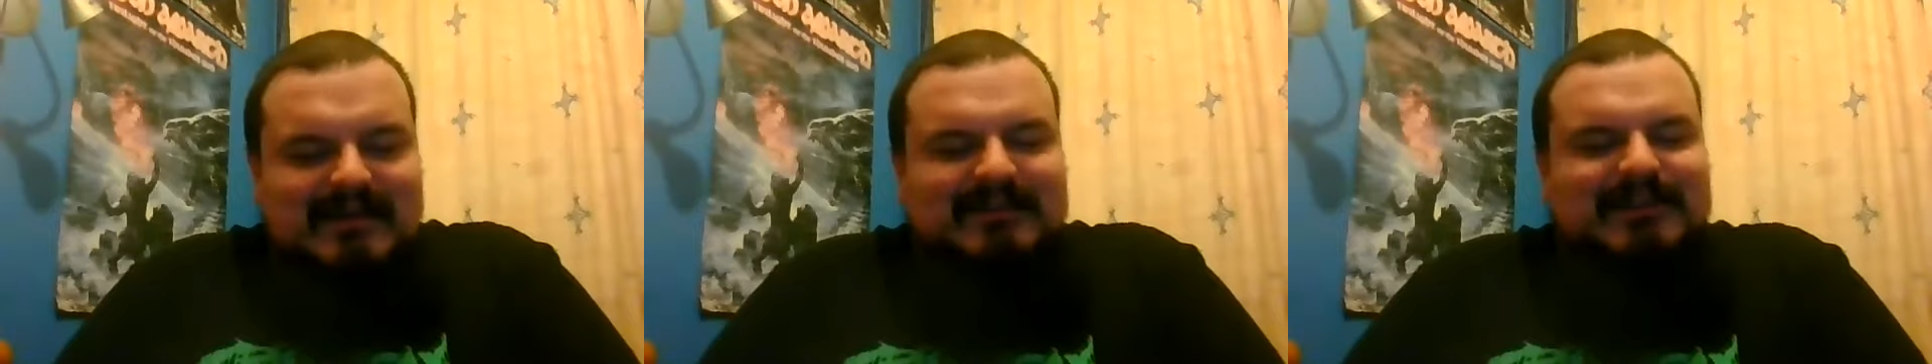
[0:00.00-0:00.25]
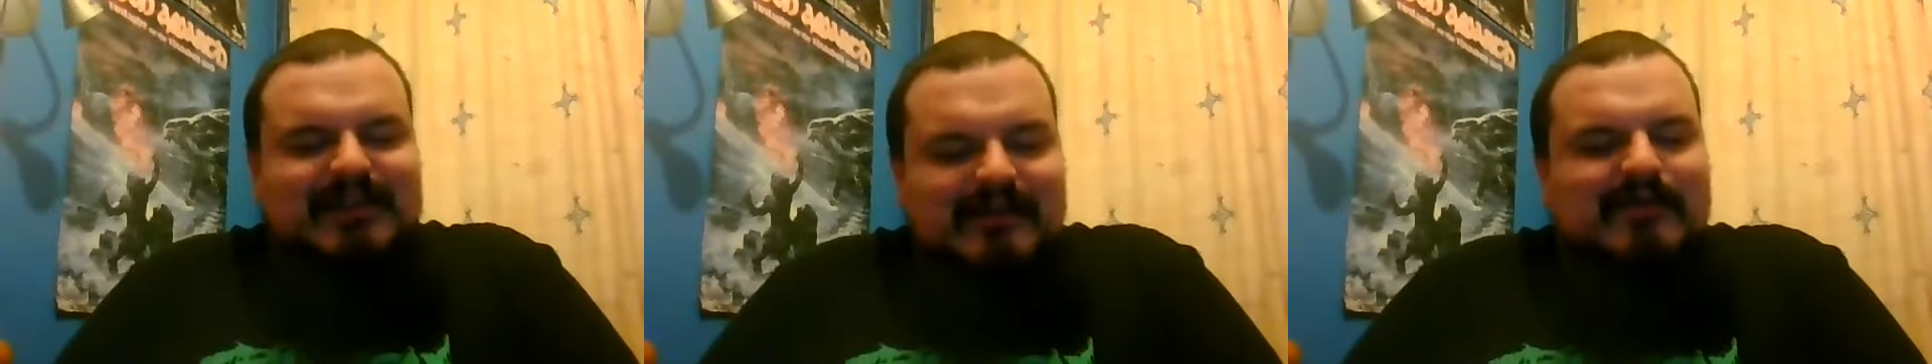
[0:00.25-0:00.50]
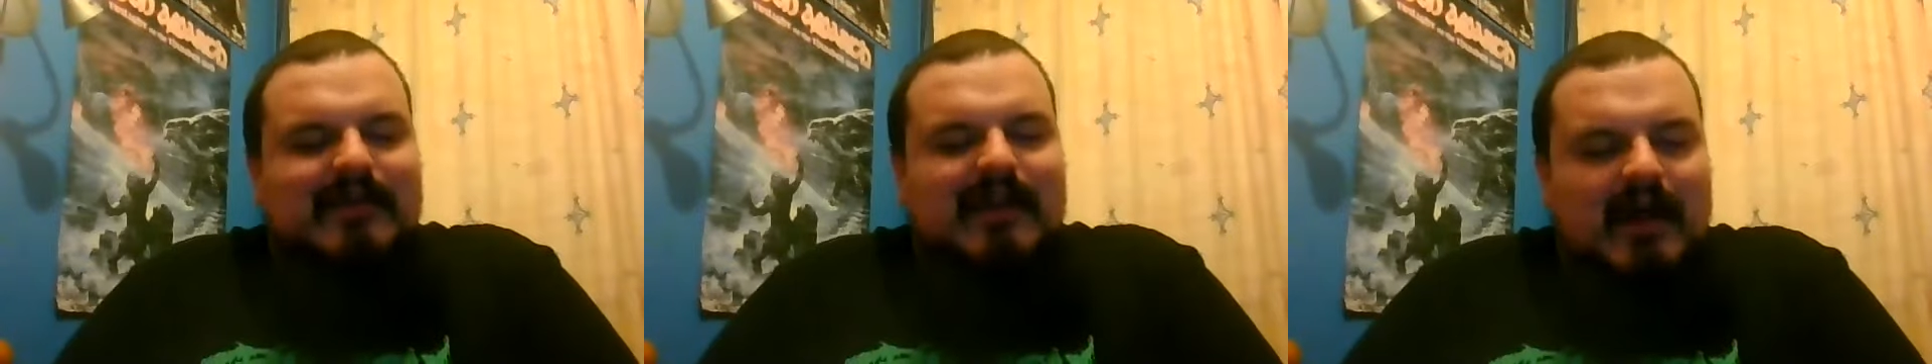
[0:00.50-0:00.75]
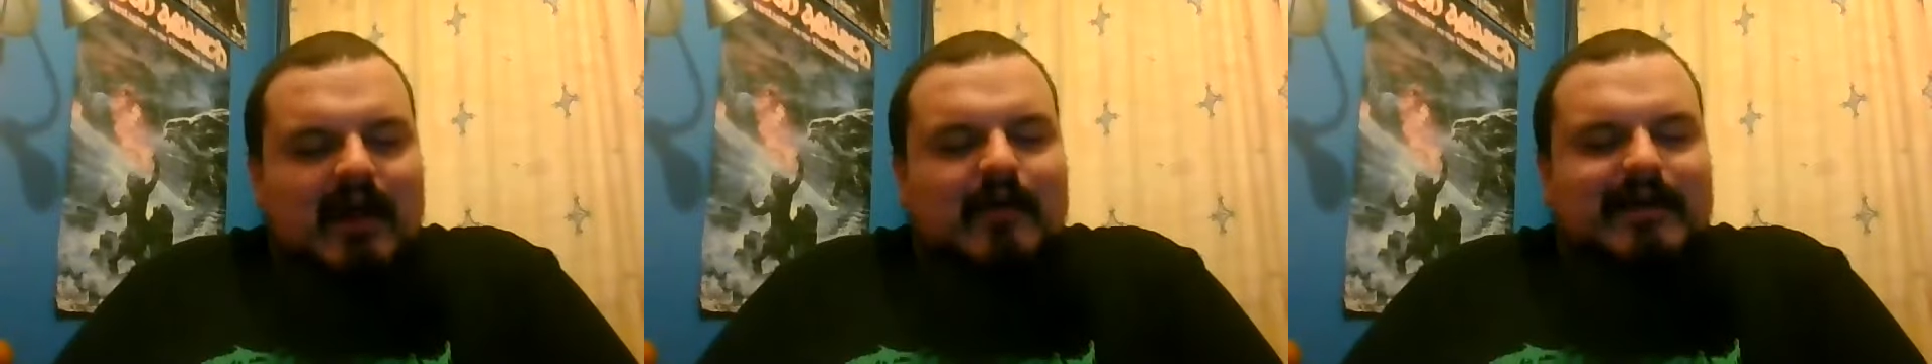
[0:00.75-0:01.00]
Tune
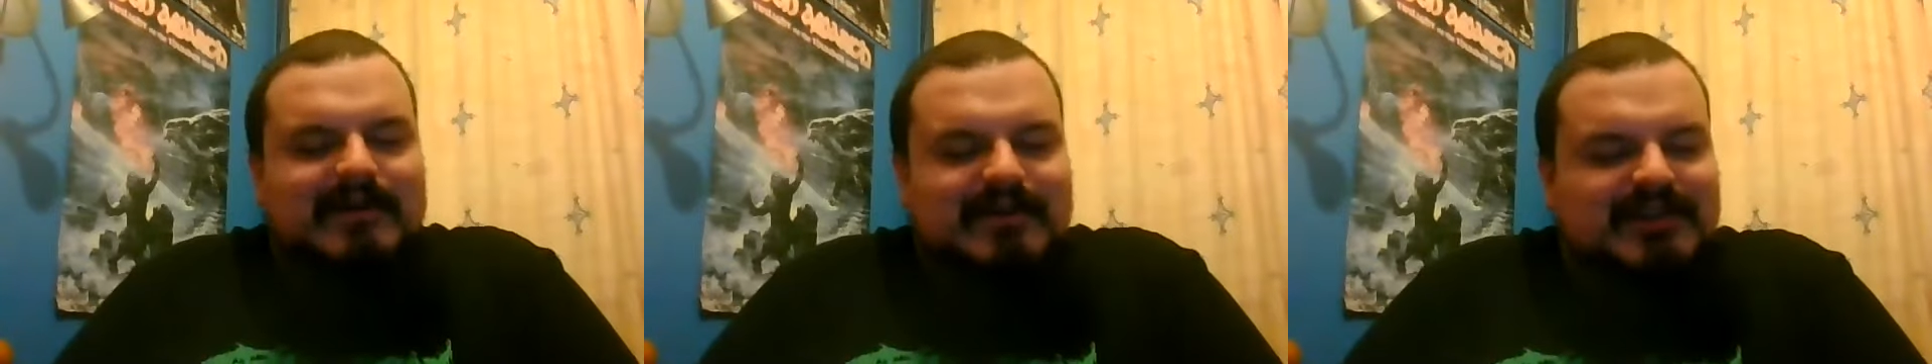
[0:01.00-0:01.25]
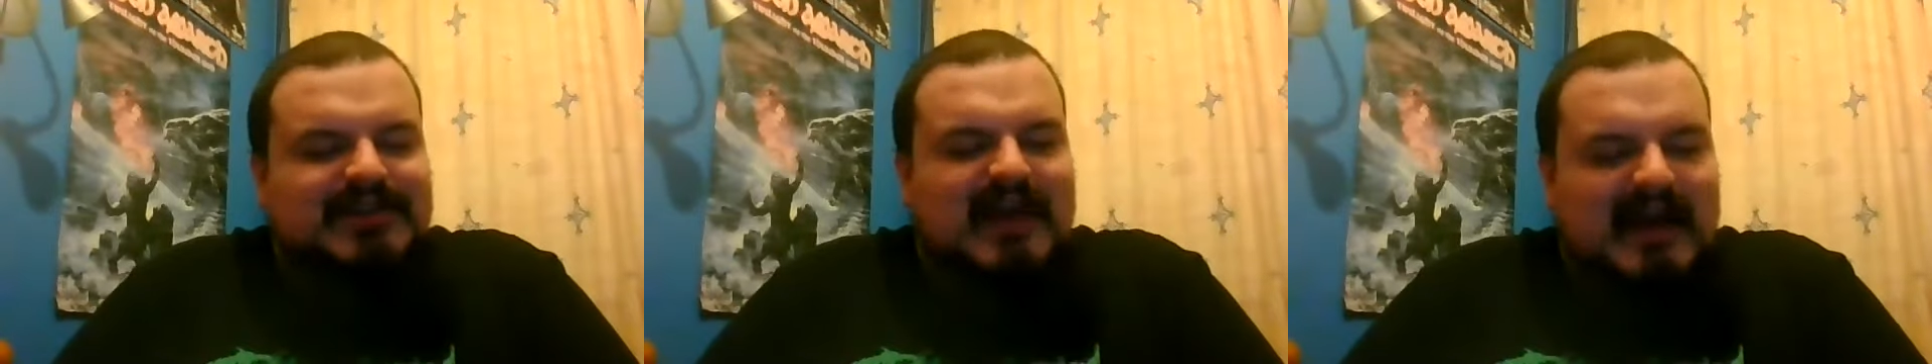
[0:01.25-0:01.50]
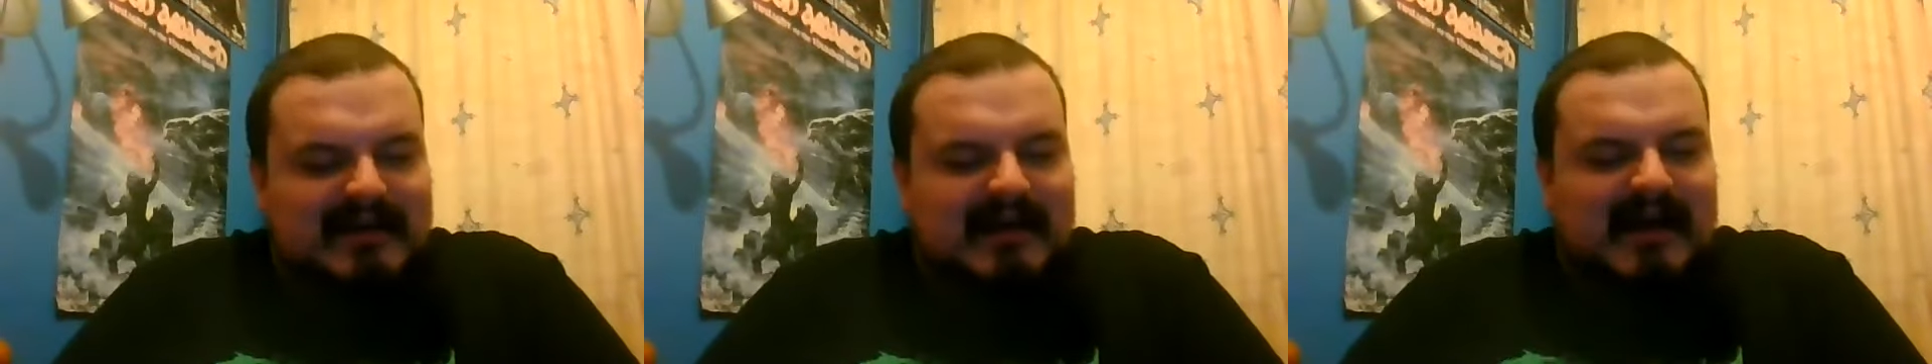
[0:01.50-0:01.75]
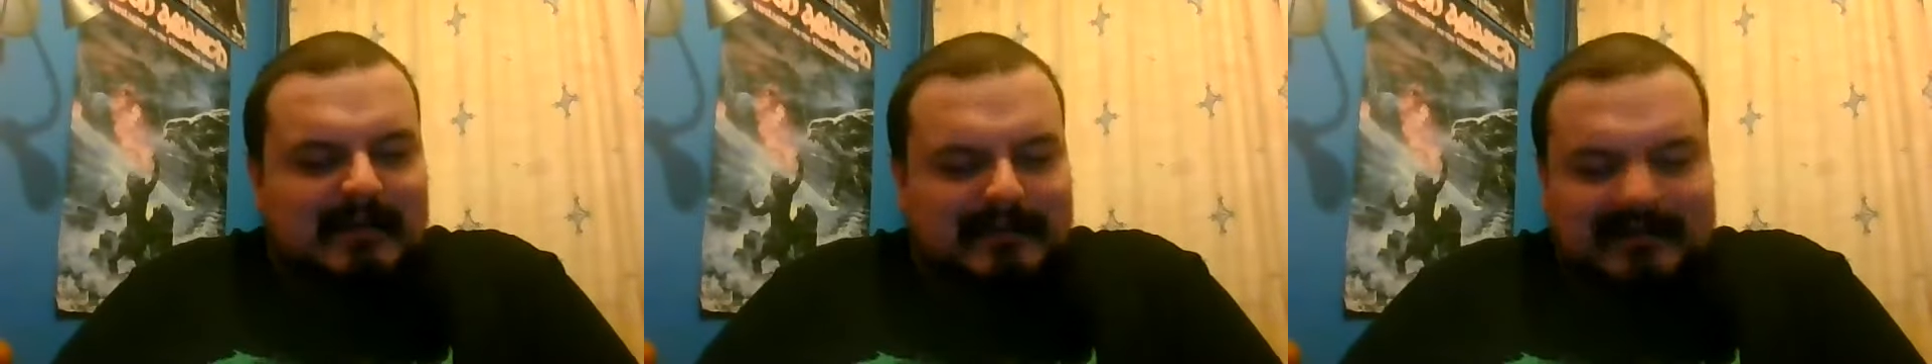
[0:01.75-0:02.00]
low and shut
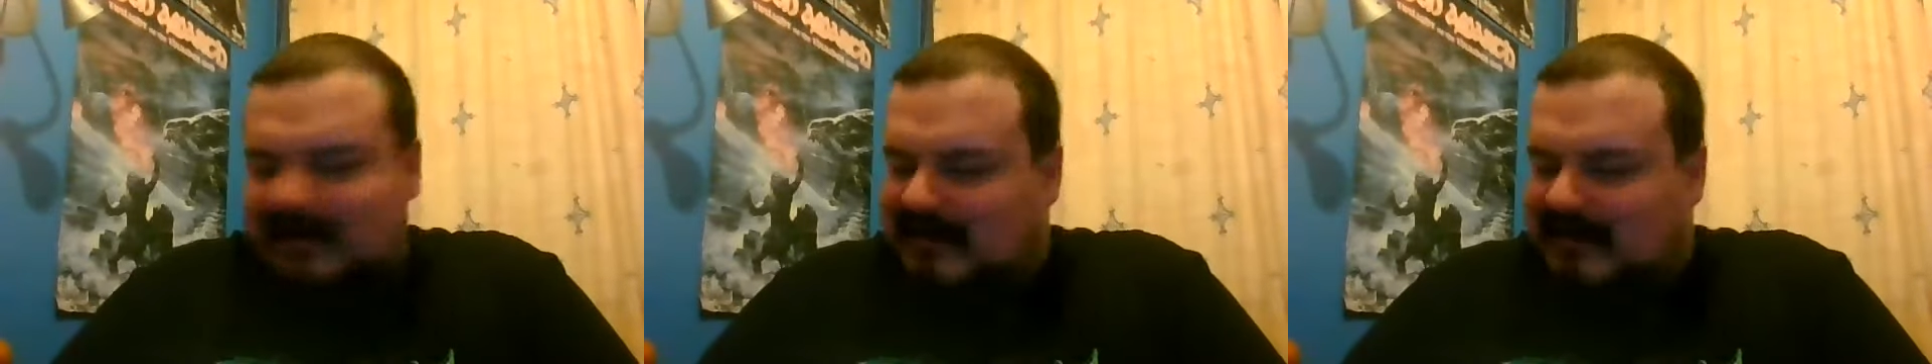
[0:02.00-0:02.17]
up.